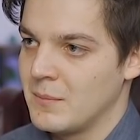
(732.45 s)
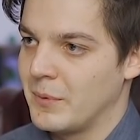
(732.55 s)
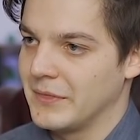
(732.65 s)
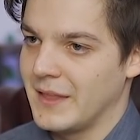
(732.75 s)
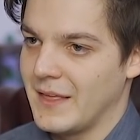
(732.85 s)

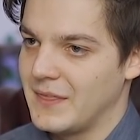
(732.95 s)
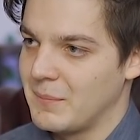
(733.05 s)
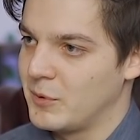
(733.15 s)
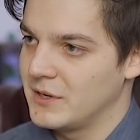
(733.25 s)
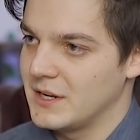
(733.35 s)
But at
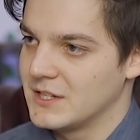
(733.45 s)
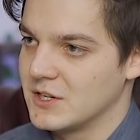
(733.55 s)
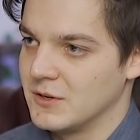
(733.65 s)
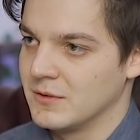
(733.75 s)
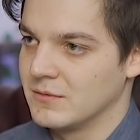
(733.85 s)
that point, it's
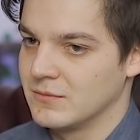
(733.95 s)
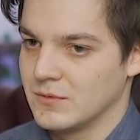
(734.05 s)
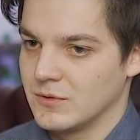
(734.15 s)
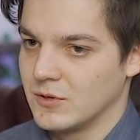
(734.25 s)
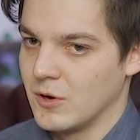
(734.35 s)
going to
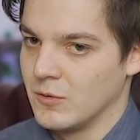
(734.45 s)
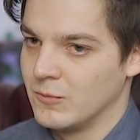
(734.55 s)
go